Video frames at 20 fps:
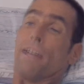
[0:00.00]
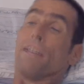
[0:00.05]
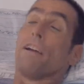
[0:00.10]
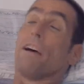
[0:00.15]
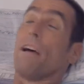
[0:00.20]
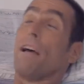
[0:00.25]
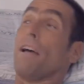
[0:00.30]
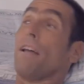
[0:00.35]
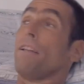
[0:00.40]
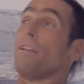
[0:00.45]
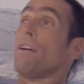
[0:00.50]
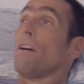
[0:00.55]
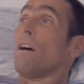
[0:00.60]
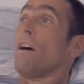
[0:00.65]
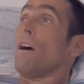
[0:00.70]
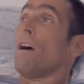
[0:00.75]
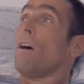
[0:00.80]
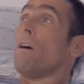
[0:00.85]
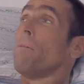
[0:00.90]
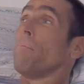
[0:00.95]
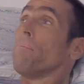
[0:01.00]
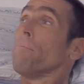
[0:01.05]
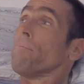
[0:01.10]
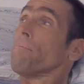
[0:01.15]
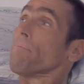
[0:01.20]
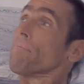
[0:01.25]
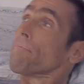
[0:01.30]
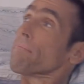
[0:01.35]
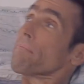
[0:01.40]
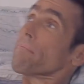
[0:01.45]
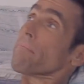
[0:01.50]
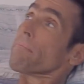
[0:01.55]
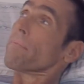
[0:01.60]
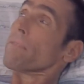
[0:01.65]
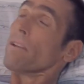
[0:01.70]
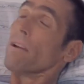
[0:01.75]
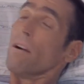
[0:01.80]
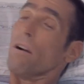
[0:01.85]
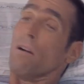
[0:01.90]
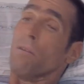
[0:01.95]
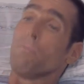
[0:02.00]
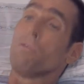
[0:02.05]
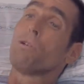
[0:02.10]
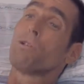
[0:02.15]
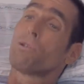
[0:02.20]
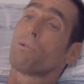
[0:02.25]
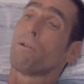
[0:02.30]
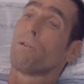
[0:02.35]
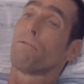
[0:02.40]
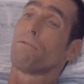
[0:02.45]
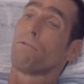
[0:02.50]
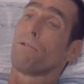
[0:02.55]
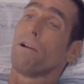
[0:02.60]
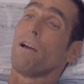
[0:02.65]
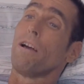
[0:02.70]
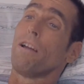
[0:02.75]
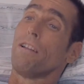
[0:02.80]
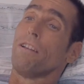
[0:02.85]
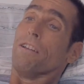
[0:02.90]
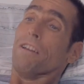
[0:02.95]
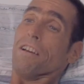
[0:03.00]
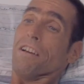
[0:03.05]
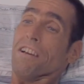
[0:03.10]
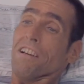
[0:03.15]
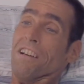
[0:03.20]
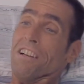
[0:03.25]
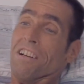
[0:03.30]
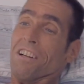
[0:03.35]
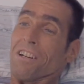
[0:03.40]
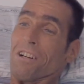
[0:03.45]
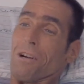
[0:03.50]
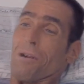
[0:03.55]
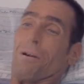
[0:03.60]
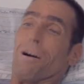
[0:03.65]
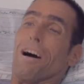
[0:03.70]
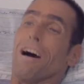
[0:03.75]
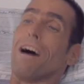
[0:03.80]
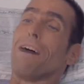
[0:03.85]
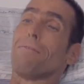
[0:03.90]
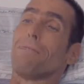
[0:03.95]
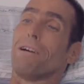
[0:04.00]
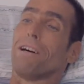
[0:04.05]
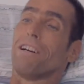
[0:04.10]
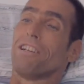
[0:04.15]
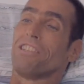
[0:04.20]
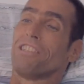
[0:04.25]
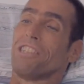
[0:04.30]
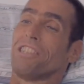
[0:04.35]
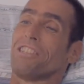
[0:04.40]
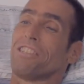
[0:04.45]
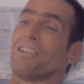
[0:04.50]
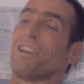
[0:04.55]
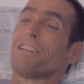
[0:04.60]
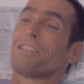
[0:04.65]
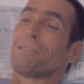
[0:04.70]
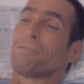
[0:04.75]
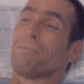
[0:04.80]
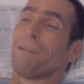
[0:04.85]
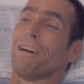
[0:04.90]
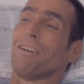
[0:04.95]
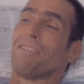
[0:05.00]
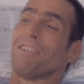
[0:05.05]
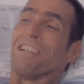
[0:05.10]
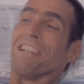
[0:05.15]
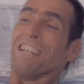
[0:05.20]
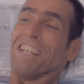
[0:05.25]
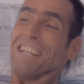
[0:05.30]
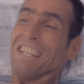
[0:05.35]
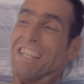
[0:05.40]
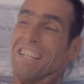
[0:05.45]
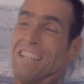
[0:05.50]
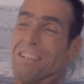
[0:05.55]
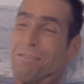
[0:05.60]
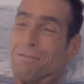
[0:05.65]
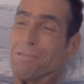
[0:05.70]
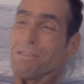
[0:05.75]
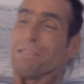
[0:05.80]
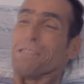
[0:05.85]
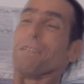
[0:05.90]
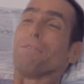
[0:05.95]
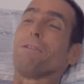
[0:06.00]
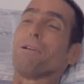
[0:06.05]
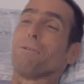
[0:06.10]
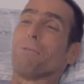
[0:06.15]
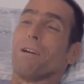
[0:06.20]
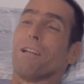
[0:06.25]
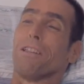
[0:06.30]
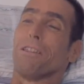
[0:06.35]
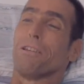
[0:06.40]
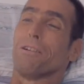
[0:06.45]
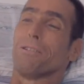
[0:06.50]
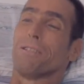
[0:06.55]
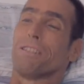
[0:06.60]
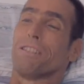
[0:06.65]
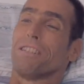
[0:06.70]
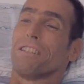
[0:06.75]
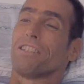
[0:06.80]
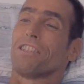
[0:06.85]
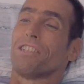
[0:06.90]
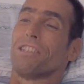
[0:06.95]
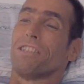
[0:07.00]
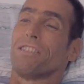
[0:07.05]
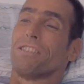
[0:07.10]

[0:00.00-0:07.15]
And our mutual friend, Kohava, she talks about receiving one of those dikshas